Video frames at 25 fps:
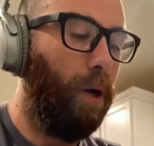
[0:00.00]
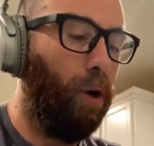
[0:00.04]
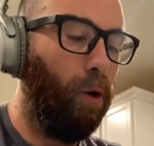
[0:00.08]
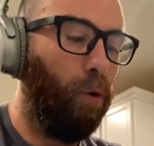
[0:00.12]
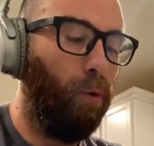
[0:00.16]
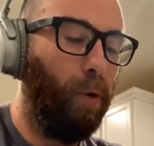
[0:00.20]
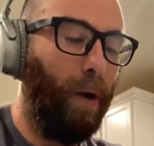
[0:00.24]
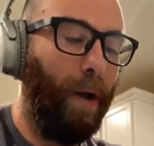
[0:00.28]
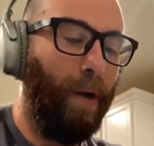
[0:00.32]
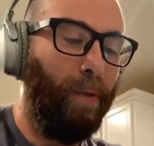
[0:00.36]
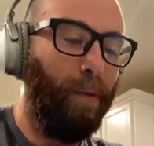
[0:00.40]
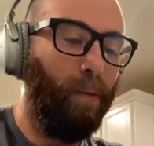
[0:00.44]

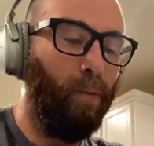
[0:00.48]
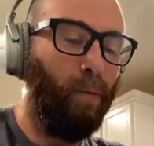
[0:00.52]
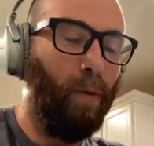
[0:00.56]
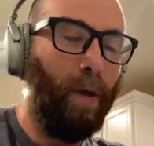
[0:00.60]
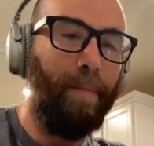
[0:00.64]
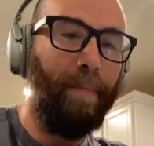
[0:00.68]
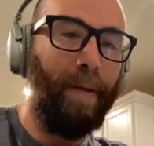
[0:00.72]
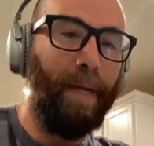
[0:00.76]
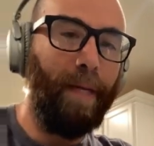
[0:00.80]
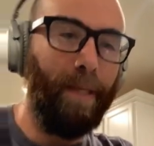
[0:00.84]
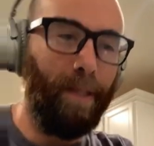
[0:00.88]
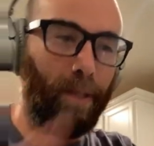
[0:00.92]
around the
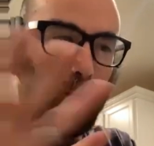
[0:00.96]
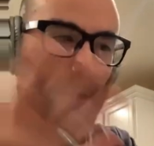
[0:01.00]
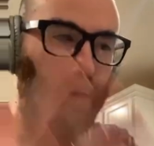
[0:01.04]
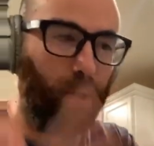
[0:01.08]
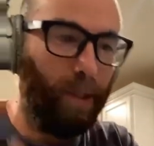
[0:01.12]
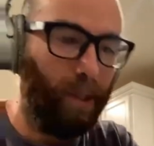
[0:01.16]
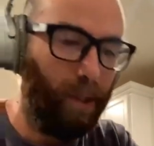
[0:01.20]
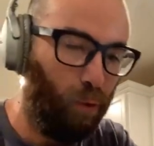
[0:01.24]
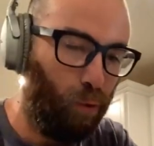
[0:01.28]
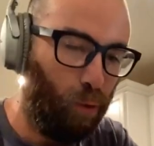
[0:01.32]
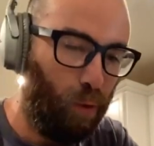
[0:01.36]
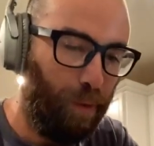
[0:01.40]
rim and it
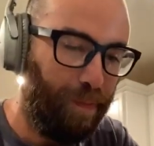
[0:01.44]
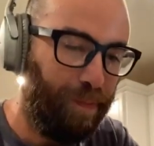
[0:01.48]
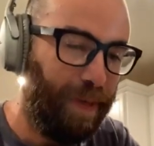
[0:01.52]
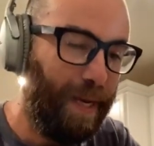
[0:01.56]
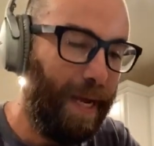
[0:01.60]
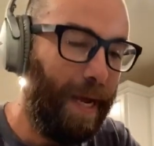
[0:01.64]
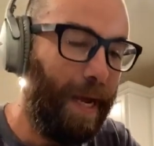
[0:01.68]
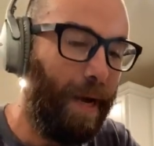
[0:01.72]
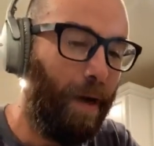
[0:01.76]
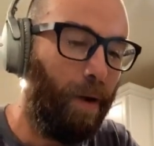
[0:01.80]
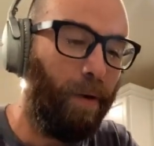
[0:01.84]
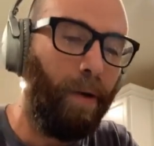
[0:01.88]
starts to drip
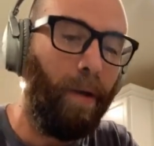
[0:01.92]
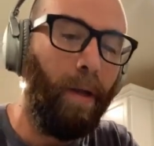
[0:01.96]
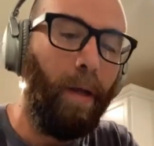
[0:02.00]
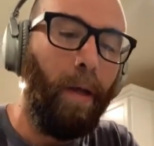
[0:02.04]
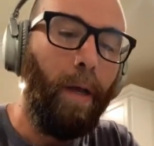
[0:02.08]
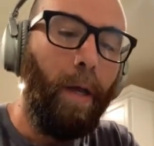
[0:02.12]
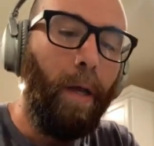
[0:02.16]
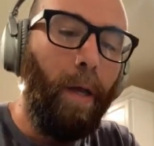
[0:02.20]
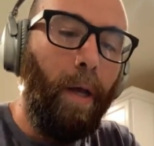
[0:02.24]
down,